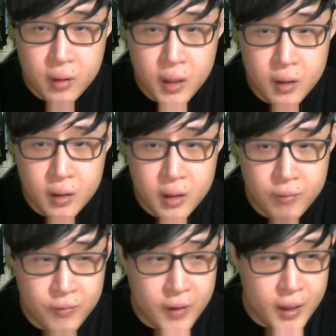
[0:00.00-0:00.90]
and
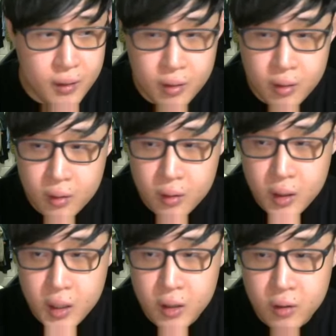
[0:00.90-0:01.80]
team fights
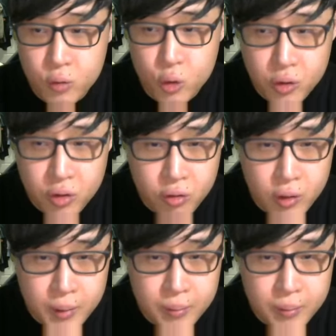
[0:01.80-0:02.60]
and runes grab.